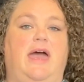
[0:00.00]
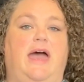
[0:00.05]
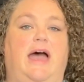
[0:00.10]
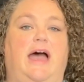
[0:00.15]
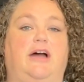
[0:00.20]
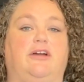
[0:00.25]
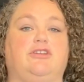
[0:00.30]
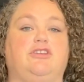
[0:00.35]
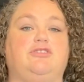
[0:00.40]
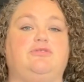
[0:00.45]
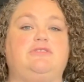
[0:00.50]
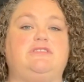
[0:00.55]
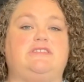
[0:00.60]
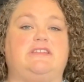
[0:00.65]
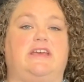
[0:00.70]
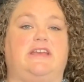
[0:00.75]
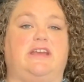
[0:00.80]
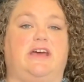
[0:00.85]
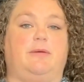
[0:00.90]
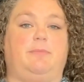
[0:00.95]
How you
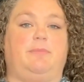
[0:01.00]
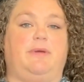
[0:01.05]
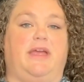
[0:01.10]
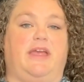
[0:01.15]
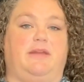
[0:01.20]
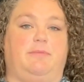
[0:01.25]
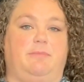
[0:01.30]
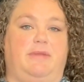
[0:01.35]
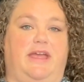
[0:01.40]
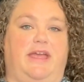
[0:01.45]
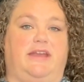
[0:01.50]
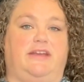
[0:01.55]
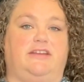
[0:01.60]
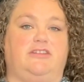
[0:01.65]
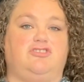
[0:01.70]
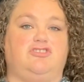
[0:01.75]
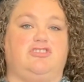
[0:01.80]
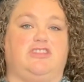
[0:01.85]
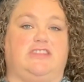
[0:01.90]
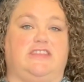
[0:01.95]
set up and
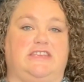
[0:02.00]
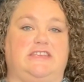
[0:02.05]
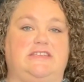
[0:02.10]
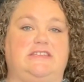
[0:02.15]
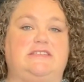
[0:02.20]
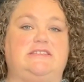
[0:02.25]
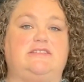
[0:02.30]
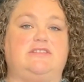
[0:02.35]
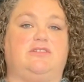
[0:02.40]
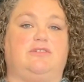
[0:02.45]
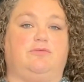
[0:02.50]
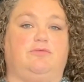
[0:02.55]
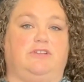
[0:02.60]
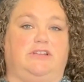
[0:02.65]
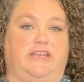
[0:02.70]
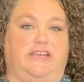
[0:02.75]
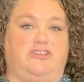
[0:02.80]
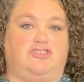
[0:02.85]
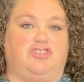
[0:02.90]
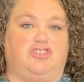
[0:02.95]
manage these
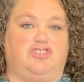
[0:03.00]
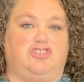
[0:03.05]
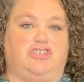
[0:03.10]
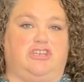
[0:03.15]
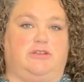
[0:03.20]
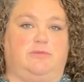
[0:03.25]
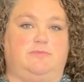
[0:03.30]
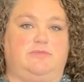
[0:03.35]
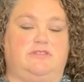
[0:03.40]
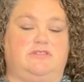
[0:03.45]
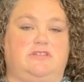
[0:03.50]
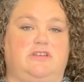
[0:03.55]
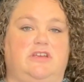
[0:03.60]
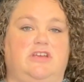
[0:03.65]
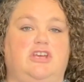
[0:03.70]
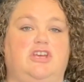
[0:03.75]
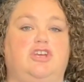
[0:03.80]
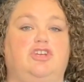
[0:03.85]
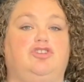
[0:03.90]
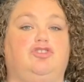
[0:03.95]
relationships
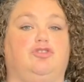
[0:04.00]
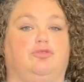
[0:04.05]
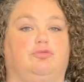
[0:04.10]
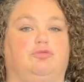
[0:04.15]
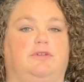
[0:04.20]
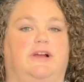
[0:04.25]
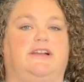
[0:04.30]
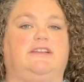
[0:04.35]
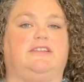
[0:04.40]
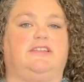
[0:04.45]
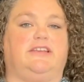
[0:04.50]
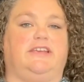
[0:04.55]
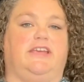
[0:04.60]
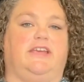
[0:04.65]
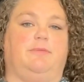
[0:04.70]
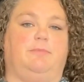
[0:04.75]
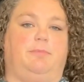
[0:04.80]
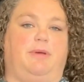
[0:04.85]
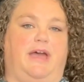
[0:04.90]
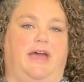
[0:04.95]
directly
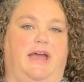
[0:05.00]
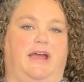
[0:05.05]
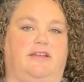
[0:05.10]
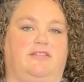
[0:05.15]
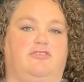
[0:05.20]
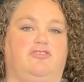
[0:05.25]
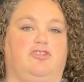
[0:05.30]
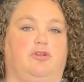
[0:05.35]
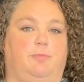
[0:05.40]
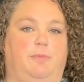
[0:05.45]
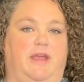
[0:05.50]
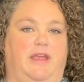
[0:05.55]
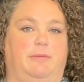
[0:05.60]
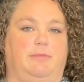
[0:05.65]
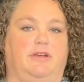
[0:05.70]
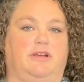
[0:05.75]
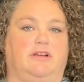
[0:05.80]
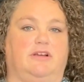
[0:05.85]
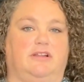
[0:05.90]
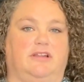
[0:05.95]
impacts your
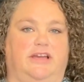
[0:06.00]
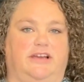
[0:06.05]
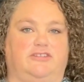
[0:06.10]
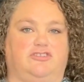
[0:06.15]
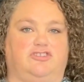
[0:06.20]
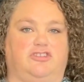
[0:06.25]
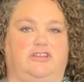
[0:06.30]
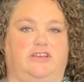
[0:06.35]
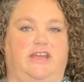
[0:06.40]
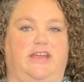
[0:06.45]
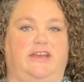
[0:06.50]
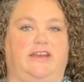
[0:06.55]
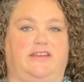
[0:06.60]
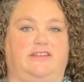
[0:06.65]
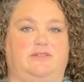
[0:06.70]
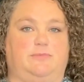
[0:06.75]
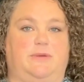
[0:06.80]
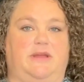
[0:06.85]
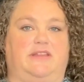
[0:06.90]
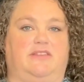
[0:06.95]
payment collection and
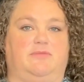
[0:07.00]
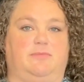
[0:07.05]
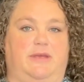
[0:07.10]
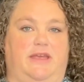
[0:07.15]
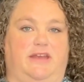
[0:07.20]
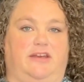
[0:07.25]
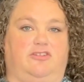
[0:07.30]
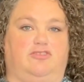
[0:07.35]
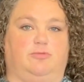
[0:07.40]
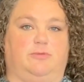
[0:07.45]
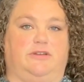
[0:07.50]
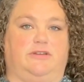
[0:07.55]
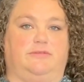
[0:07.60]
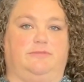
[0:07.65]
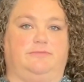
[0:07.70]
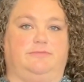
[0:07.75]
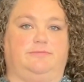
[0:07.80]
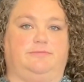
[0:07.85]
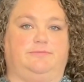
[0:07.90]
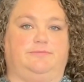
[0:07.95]
expense management.
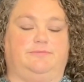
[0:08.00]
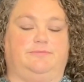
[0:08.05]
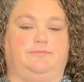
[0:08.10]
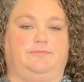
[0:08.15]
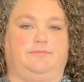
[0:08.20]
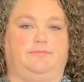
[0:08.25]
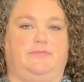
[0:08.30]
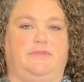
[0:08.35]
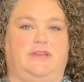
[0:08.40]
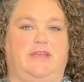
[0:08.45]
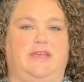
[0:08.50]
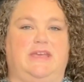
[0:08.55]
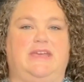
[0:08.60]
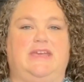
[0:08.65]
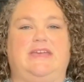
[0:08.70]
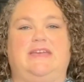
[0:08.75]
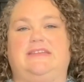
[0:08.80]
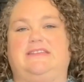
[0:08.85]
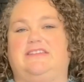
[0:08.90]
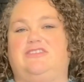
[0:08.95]

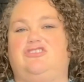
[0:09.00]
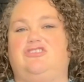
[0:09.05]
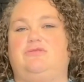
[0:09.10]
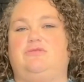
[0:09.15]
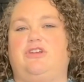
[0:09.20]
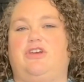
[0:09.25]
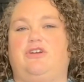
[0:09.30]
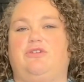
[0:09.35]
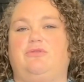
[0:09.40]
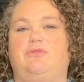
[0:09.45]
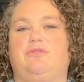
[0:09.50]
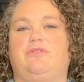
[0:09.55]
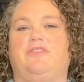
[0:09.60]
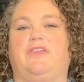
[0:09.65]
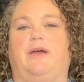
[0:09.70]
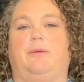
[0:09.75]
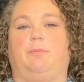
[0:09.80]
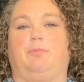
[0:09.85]
Did you know that